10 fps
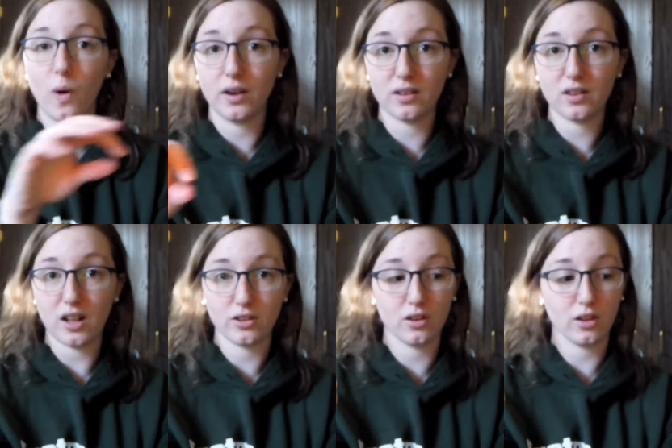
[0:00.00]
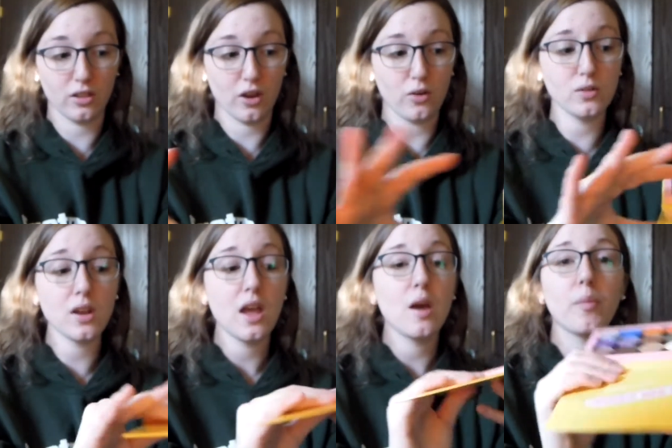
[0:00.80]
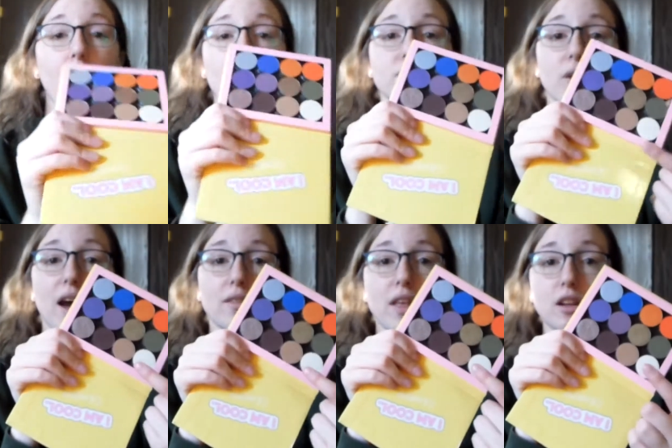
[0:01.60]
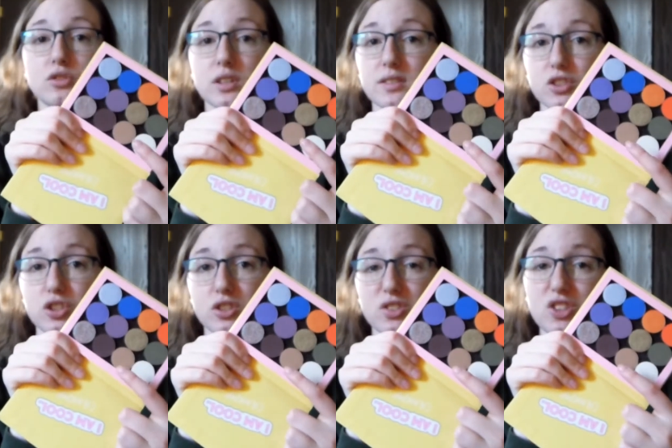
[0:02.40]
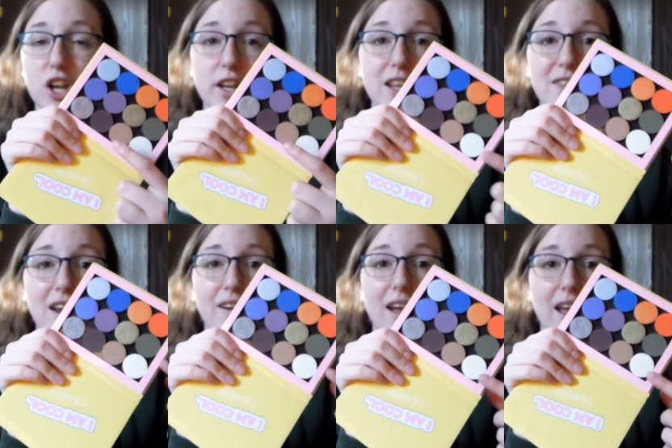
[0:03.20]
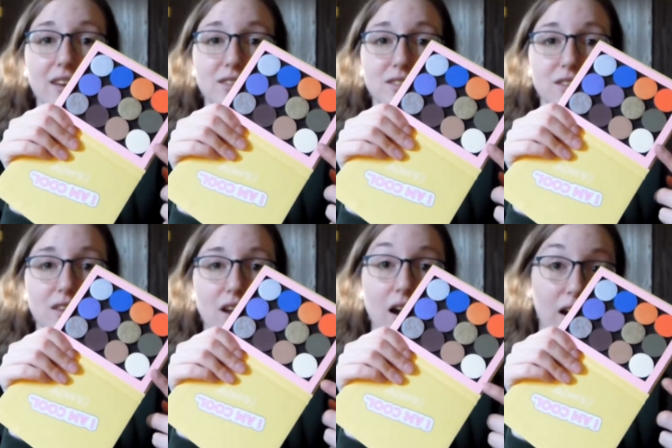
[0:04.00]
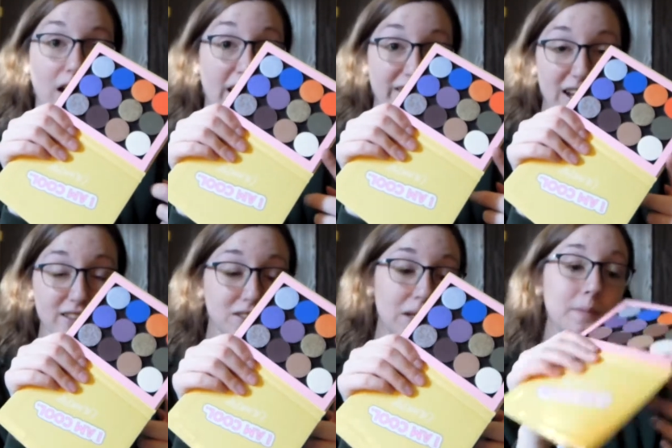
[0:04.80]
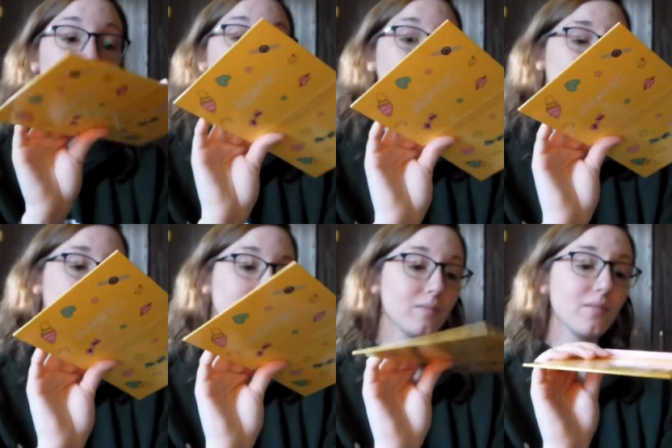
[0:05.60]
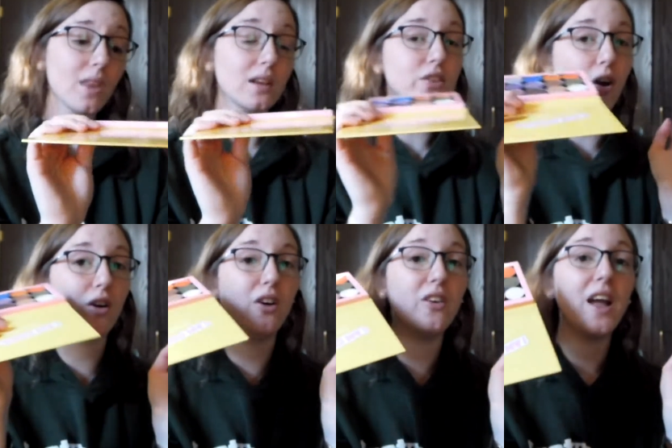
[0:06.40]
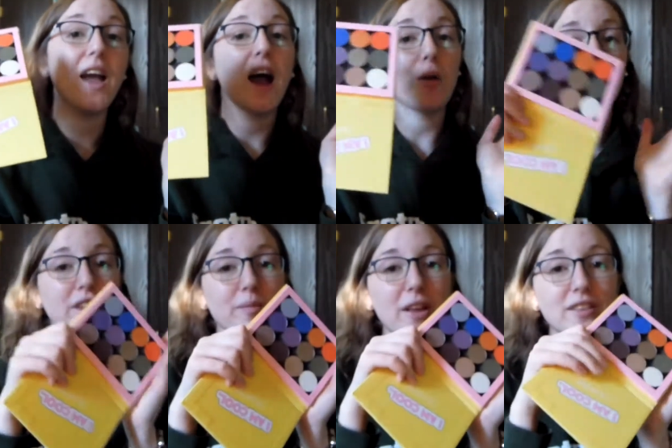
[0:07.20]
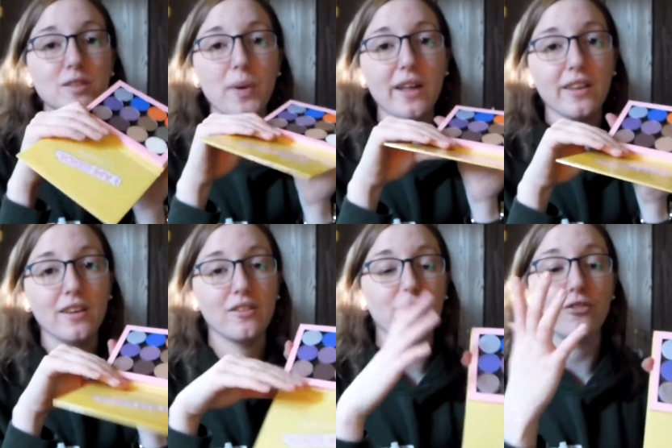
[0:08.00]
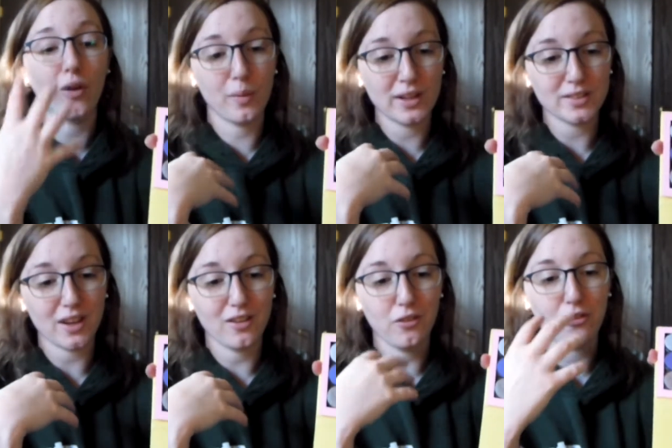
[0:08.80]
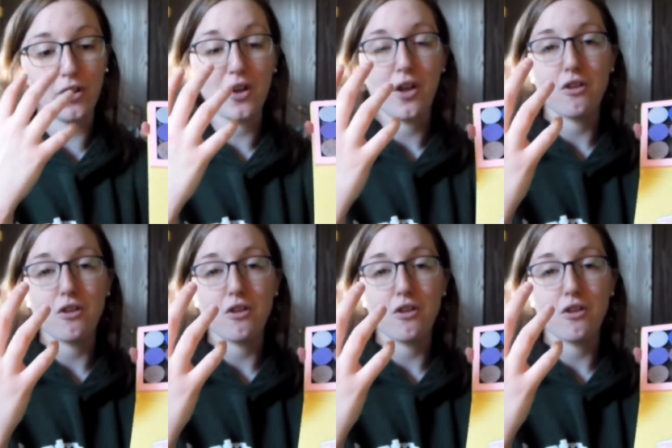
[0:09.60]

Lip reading: one color alone, but also have that transition shade in there and highlight. So I really made this palette for myself,